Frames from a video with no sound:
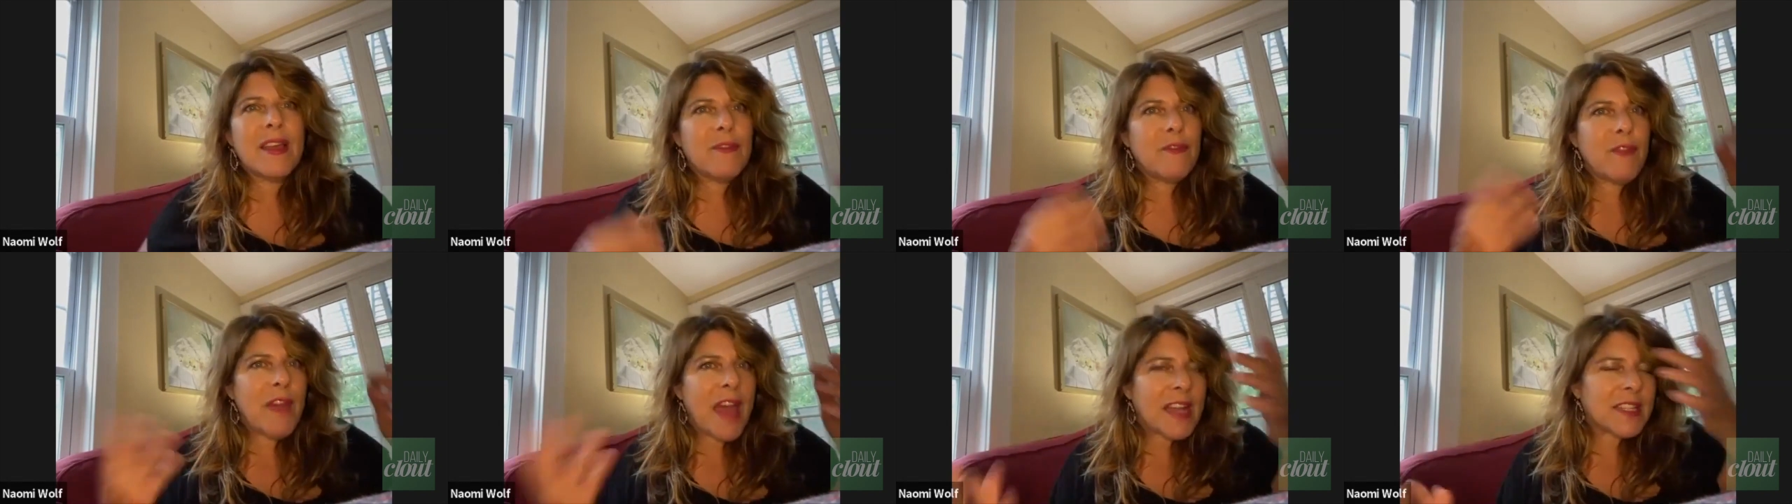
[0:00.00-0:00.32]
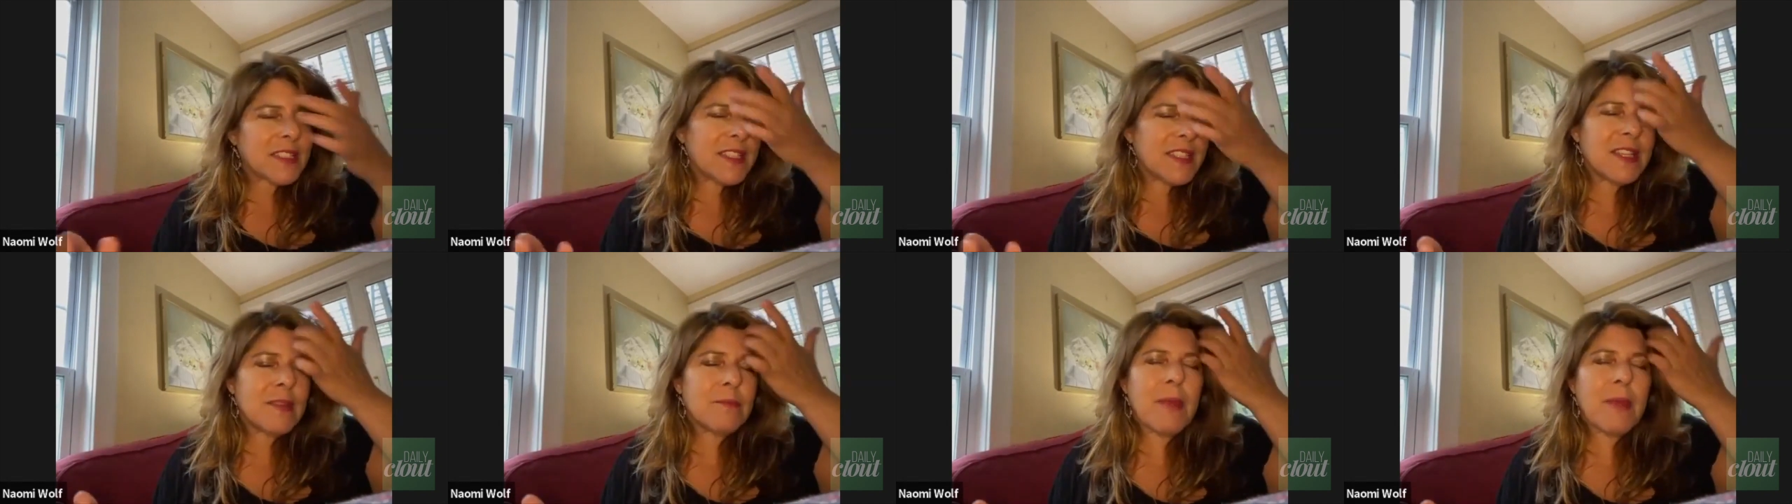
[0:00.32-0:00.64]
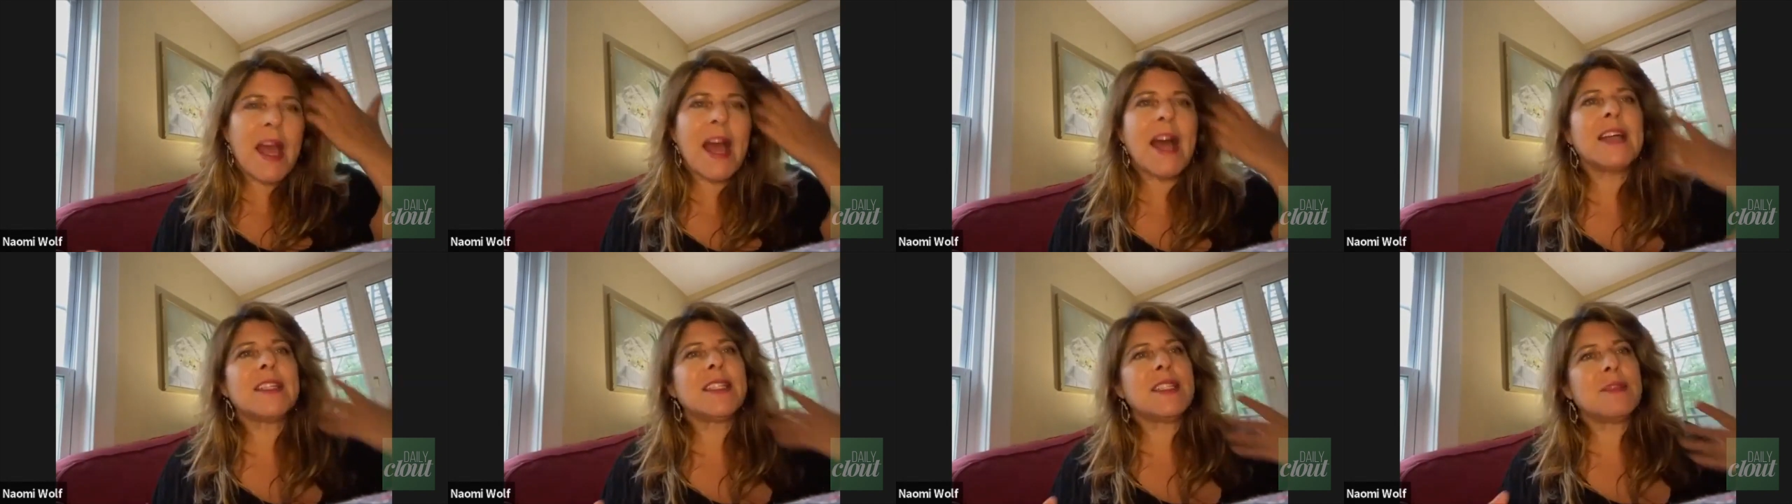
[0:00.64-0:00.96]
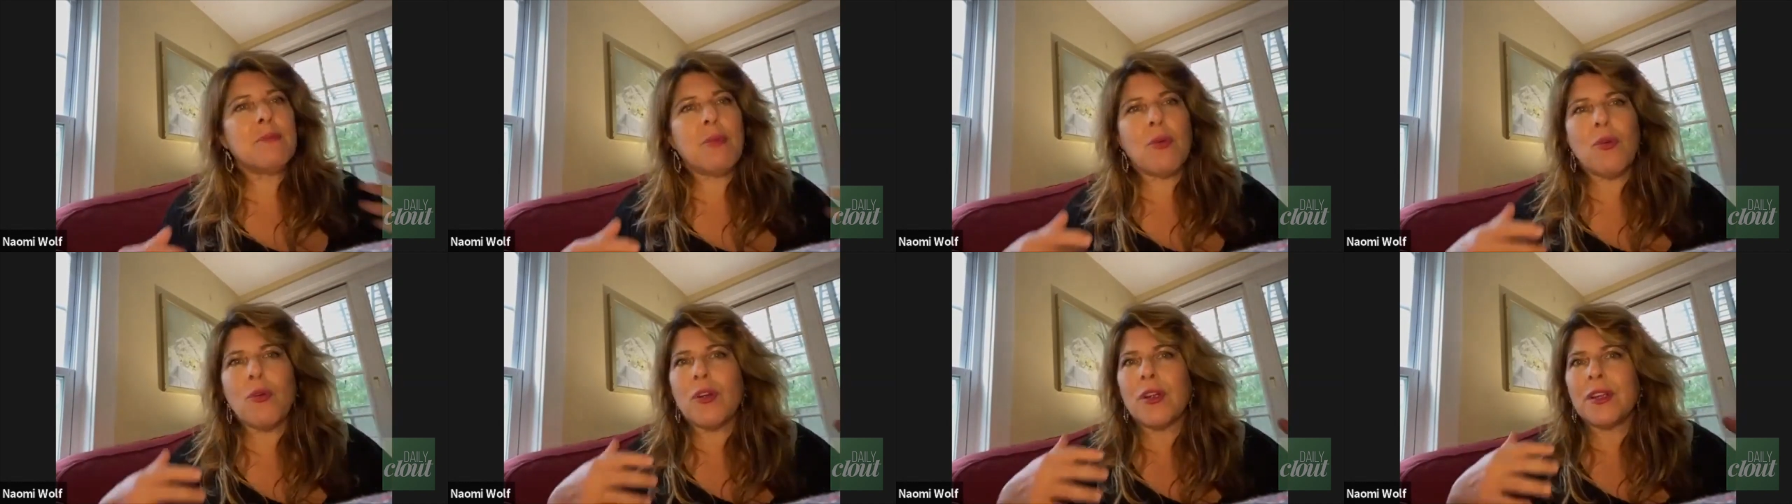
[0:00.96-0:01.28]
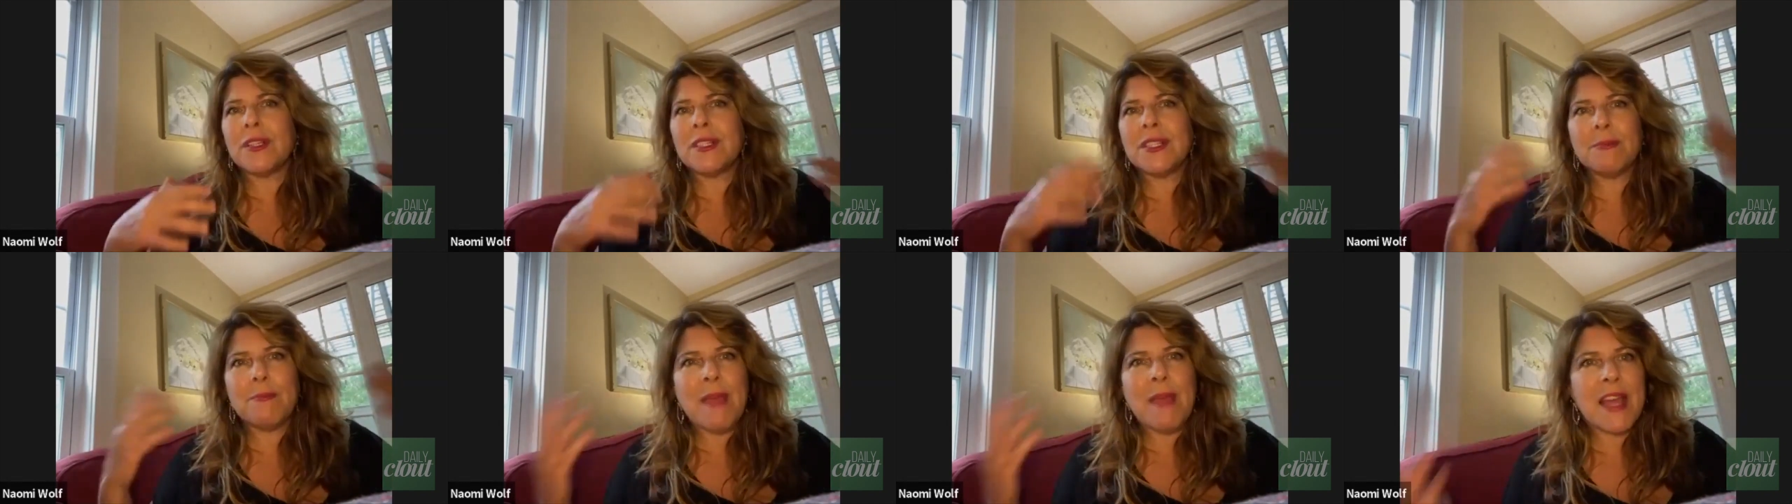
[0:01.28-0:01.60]
vaccine
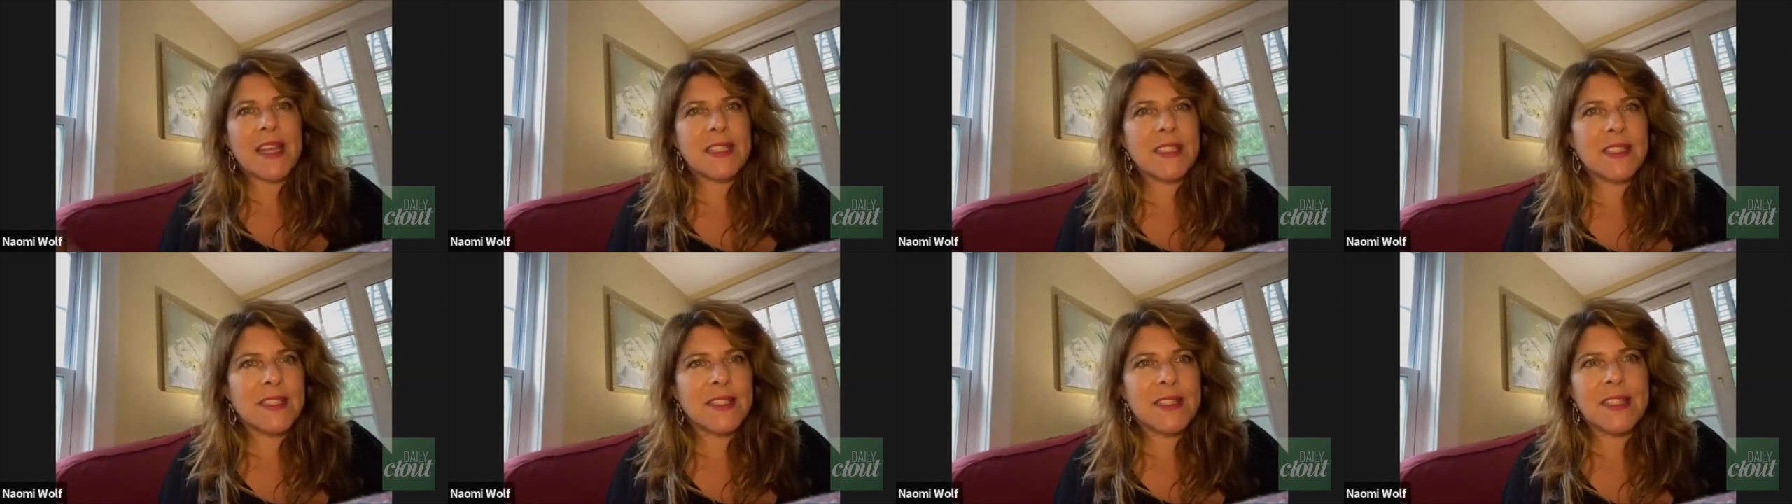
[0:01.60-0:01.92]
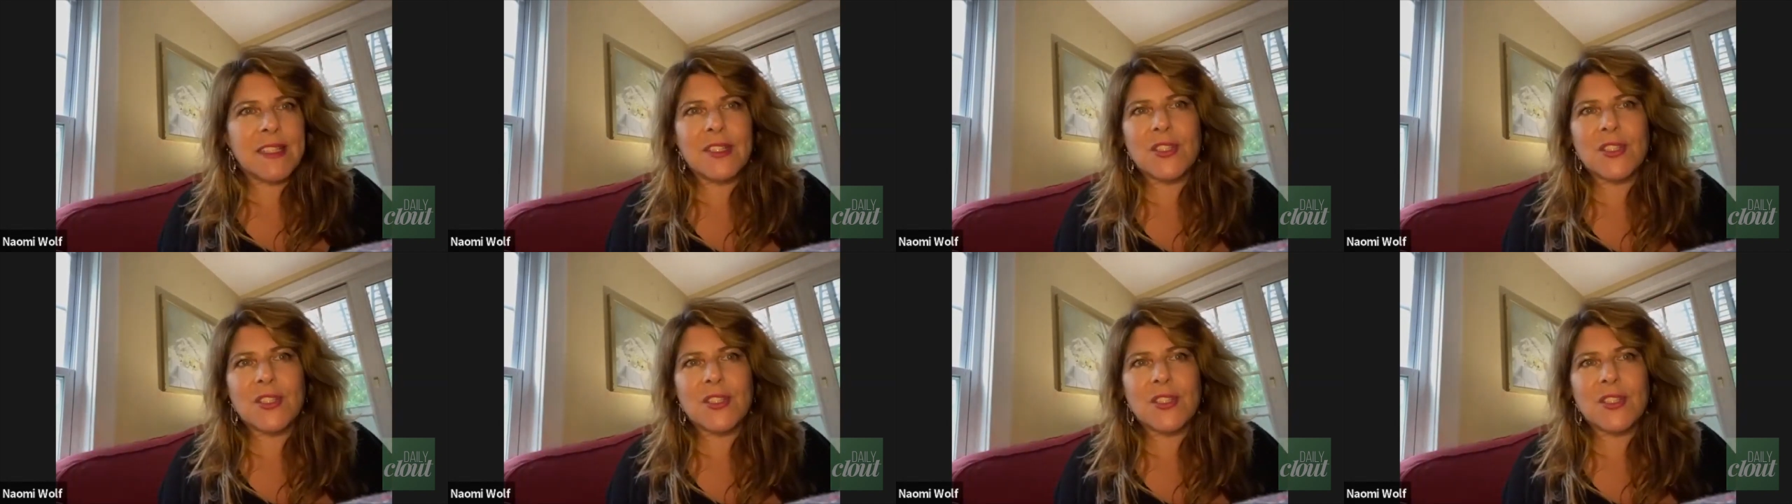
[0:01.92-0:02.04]
passports, masks